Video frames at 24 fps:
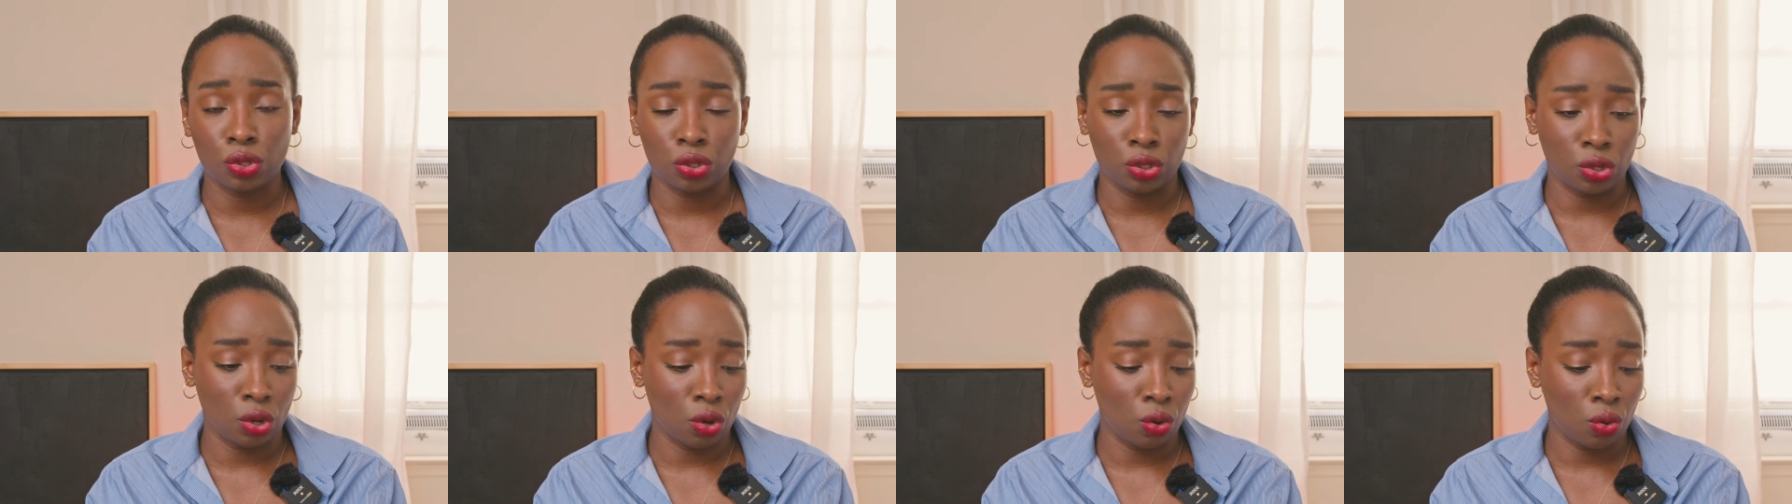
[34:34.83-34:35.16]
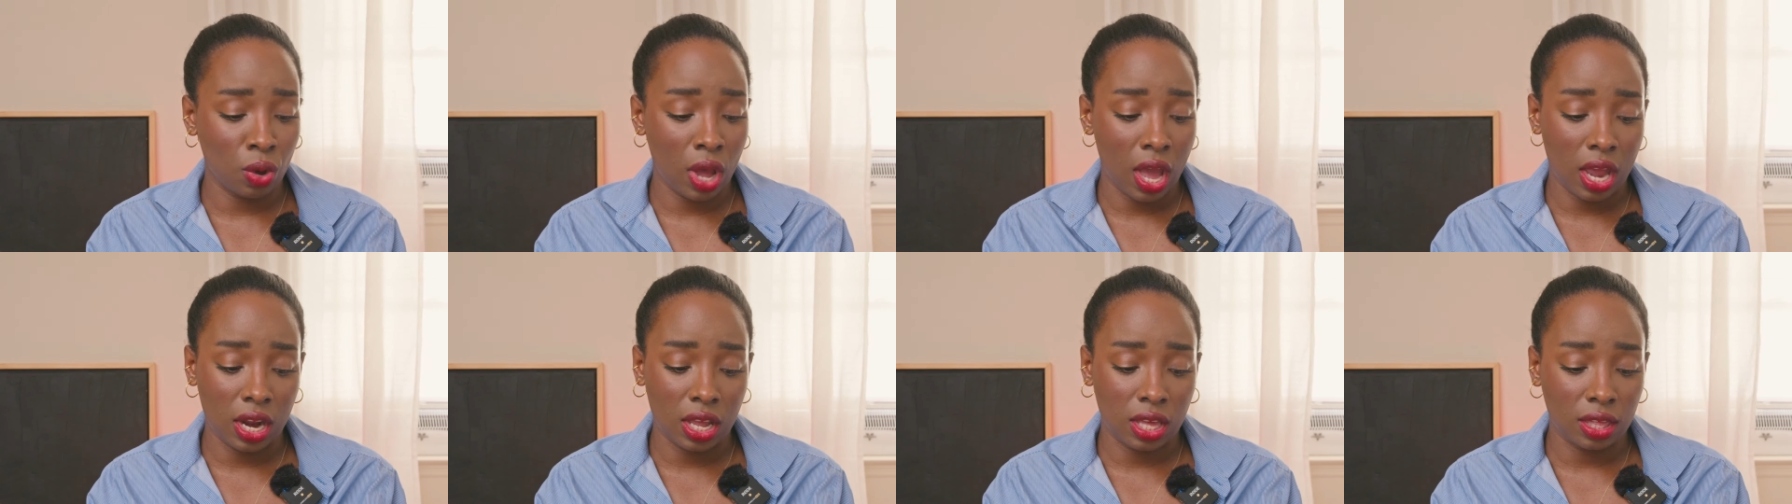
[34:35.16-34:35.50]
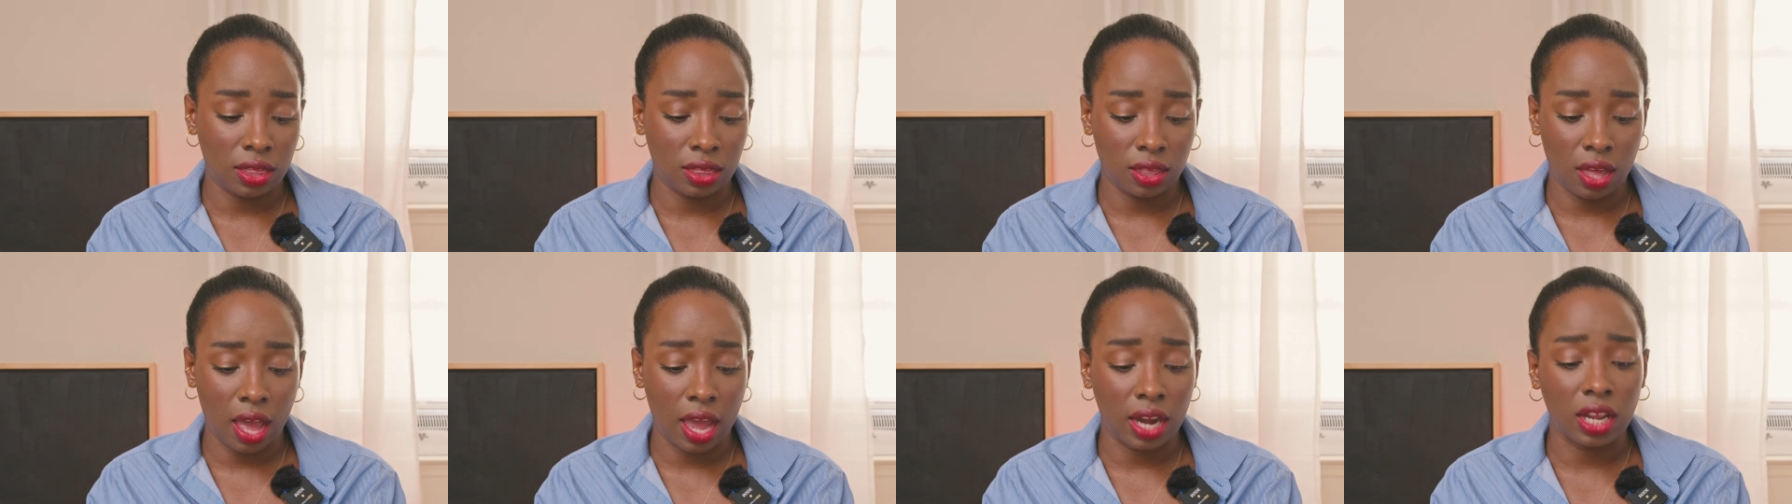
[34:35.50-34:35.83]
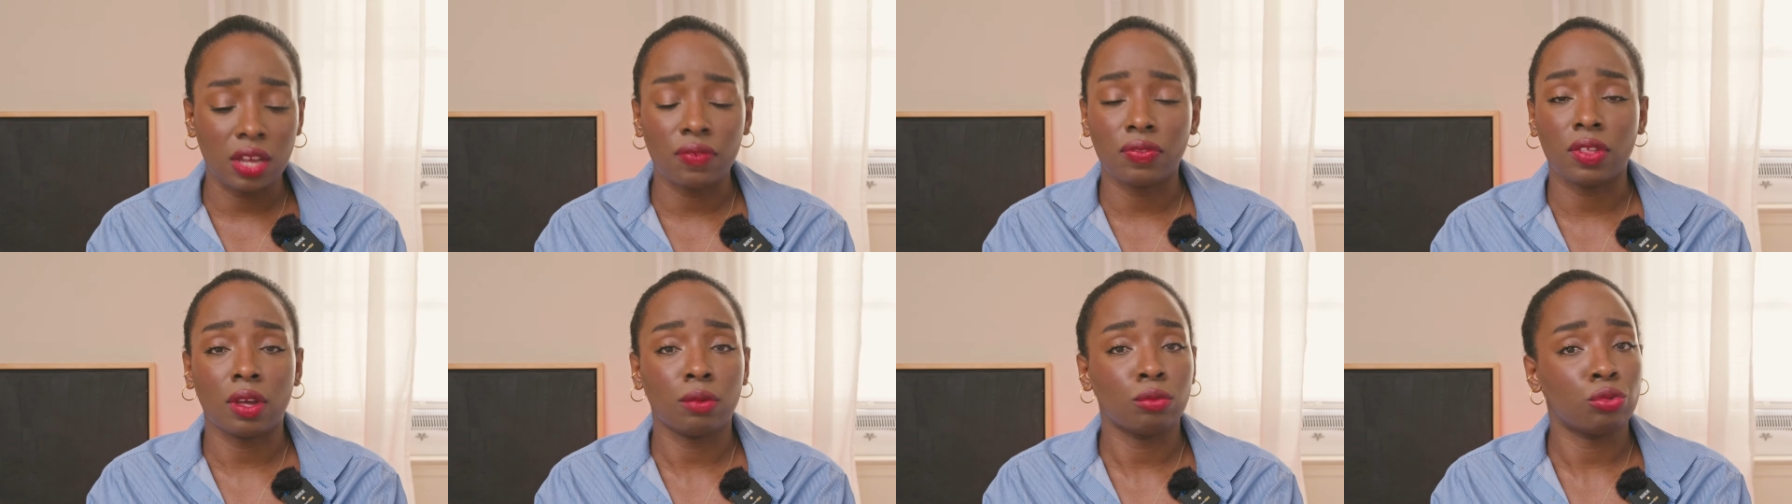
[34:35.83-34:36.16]
So any
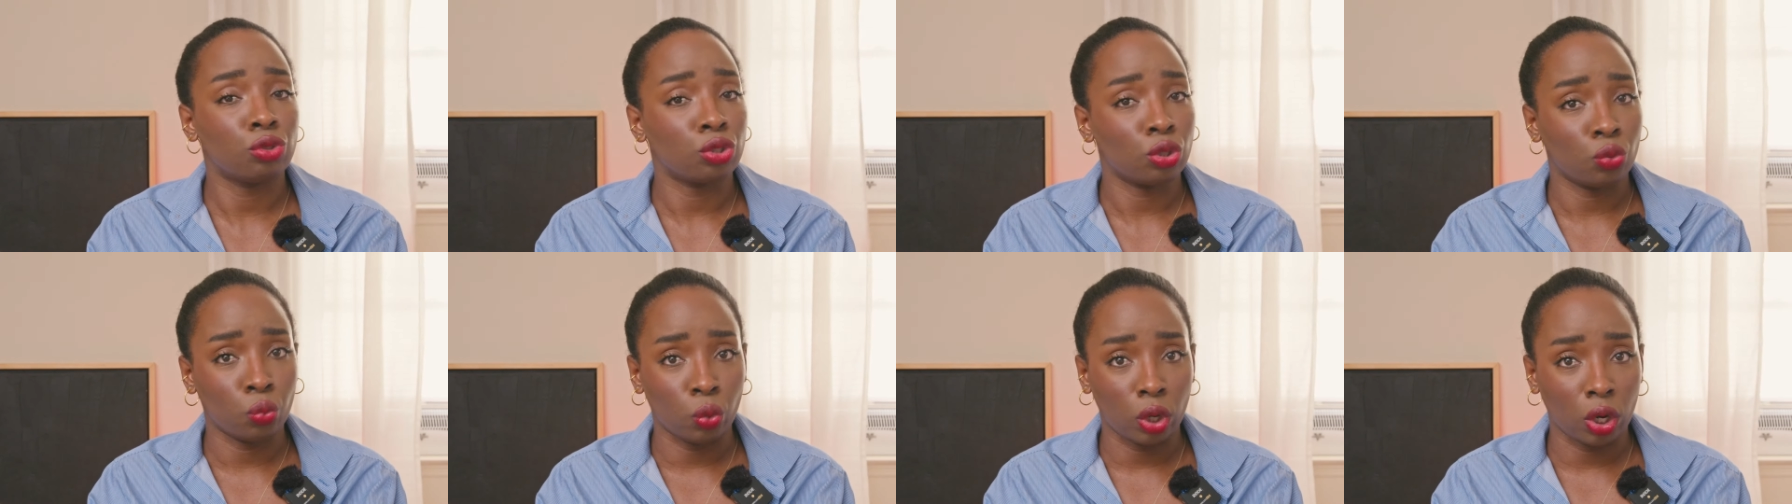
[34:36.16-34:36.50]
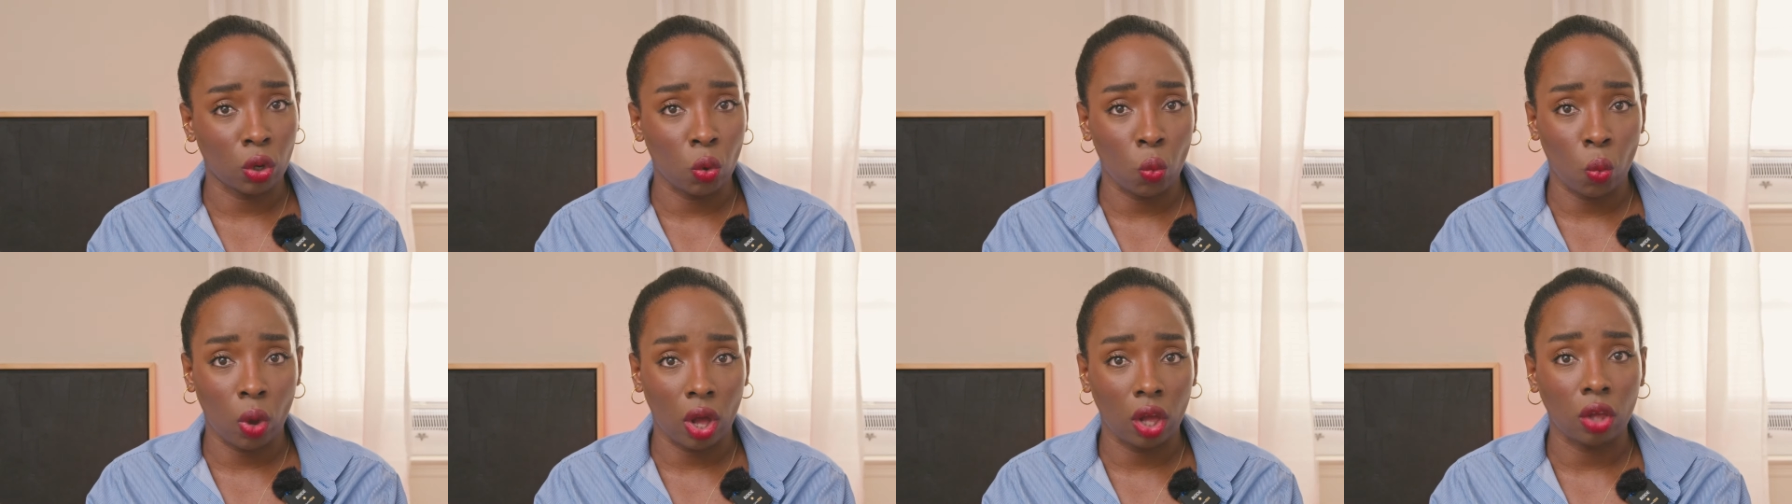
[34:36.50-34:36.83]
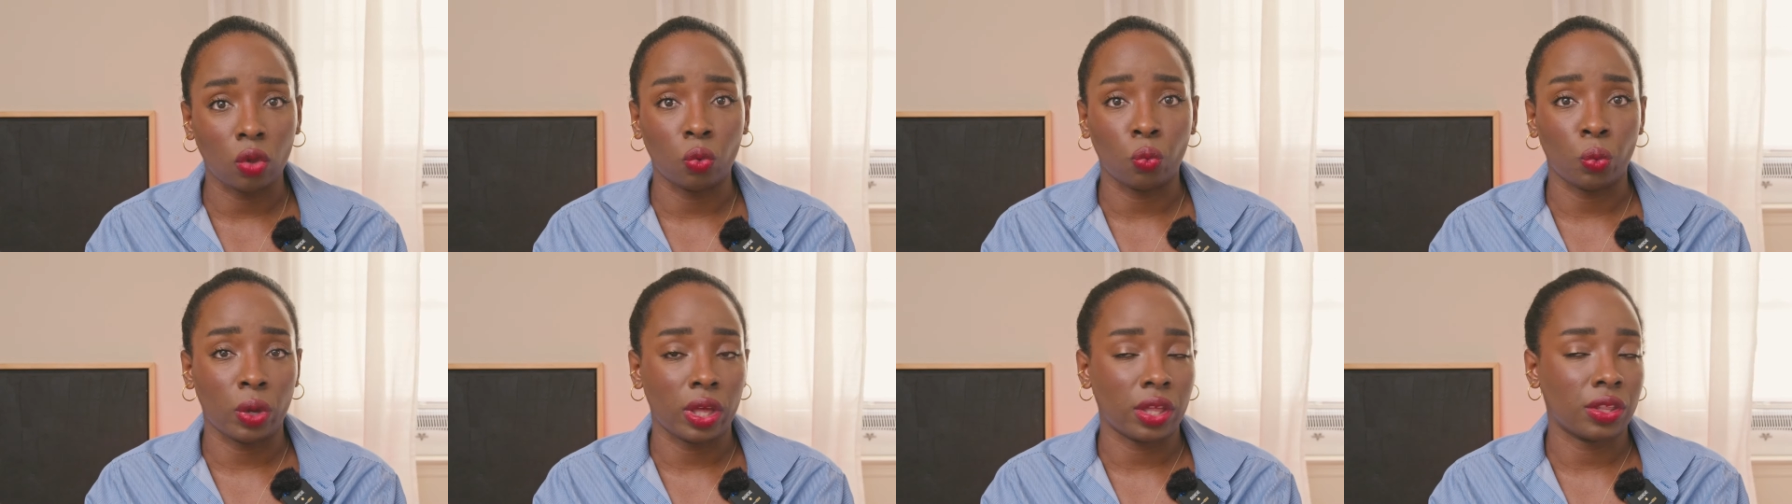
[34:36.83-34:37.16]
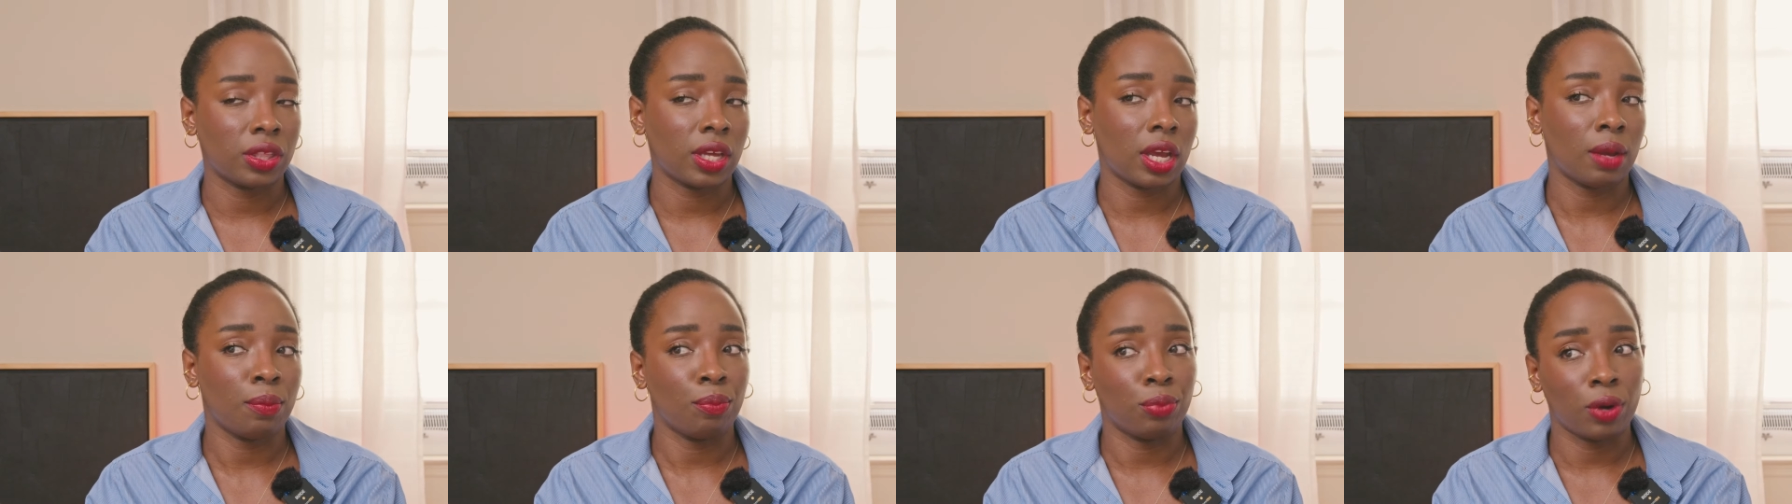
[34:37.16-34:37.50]
of them should work well
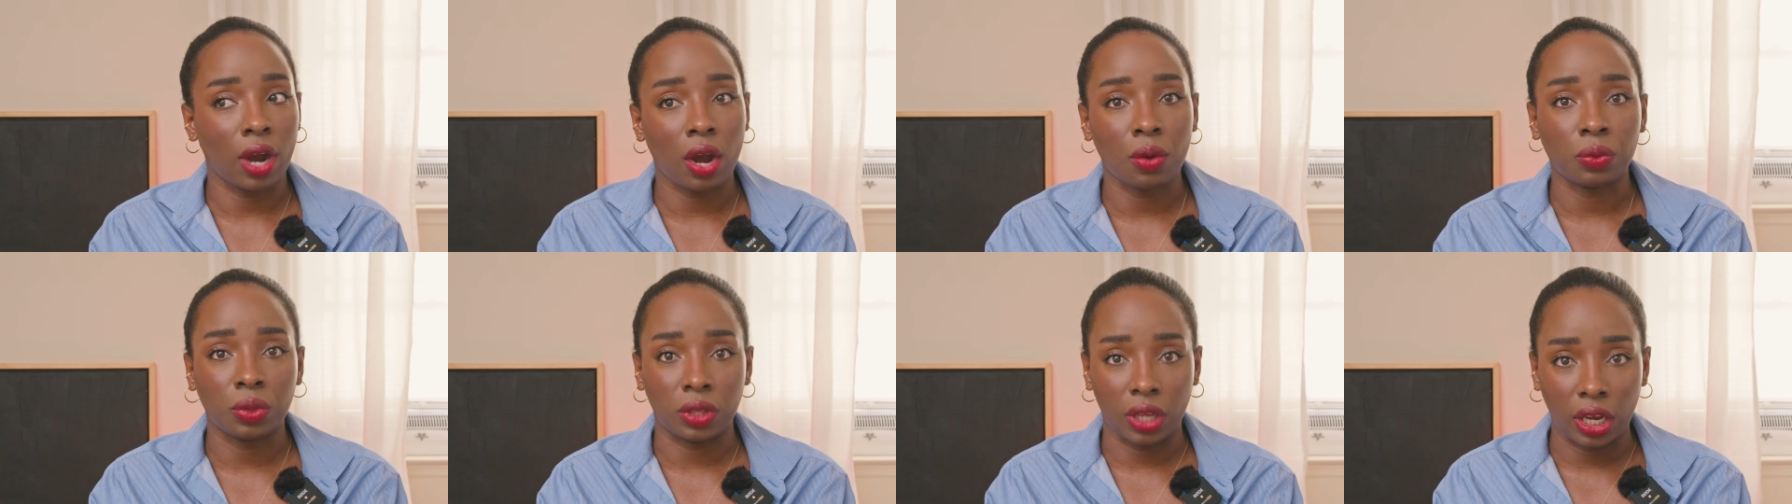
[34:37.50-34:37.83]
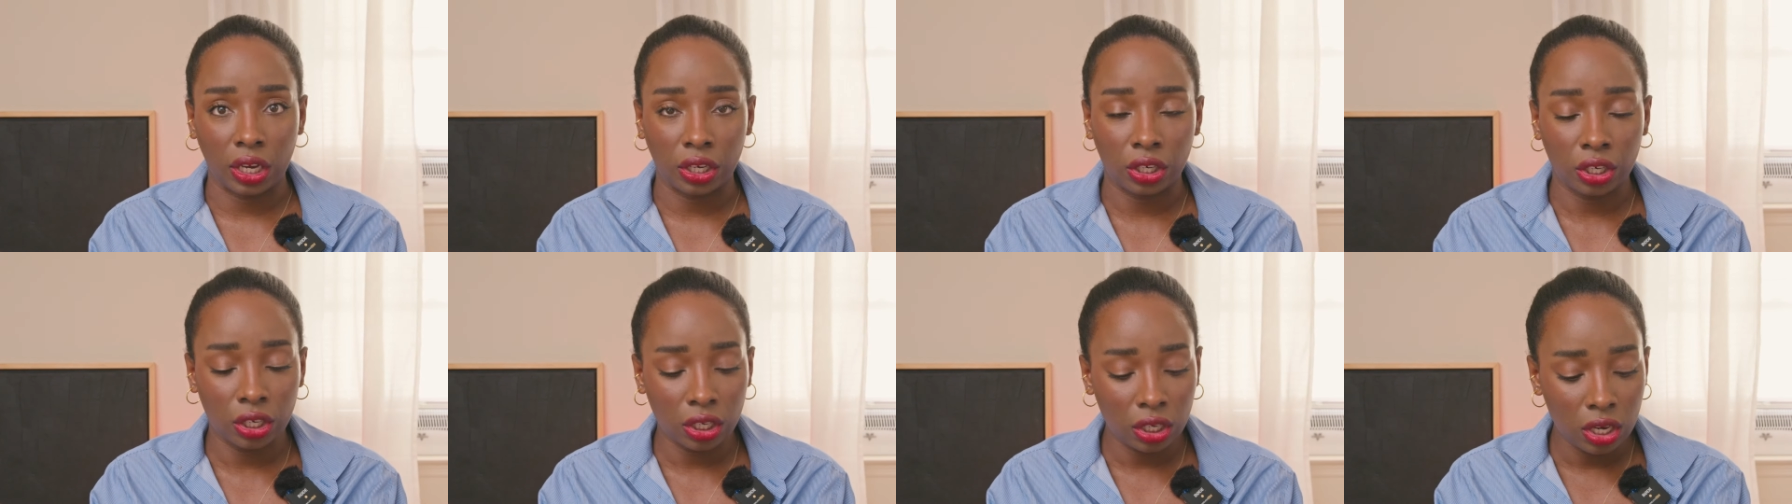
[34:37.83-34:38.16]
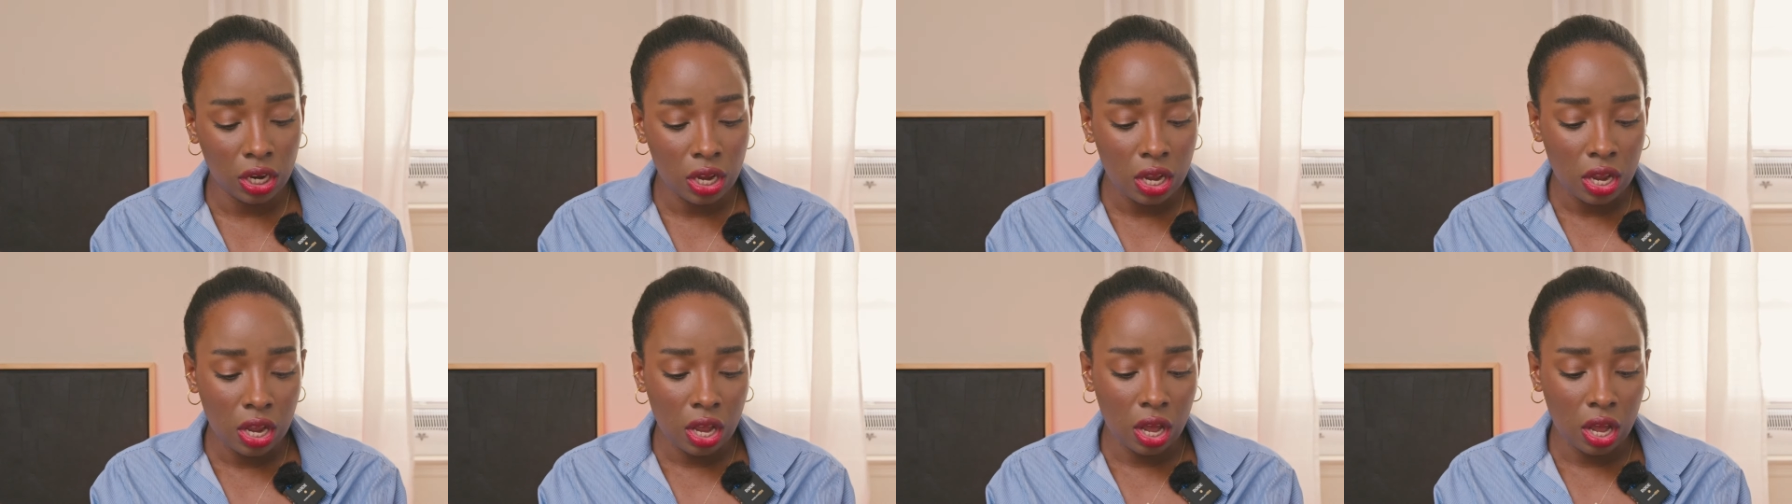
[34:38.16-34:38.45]
with a brown liner.